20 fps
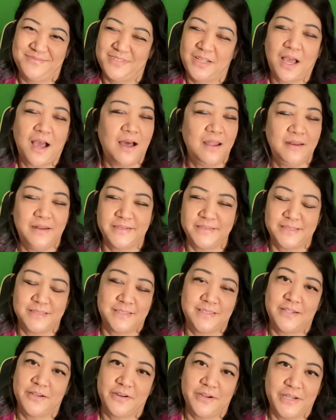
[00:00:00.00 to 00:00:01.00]

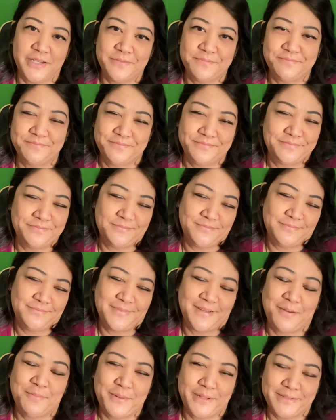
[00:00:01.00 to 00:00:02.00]
Unnecessary.
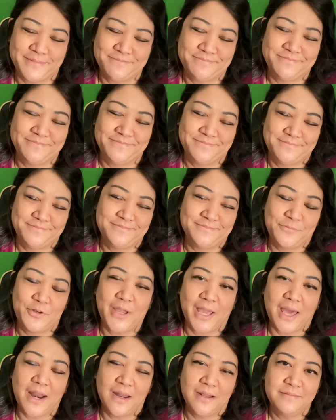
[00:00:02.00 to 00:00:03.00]
I mean, we
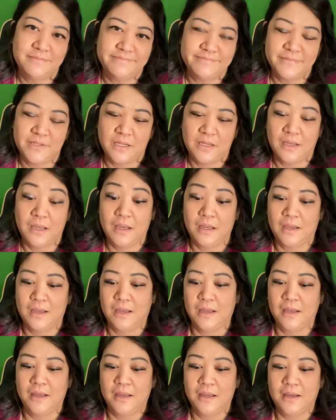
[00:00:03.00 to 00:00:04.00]
get it.
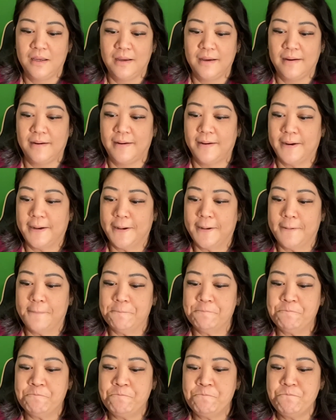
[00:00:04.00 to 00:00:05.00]
And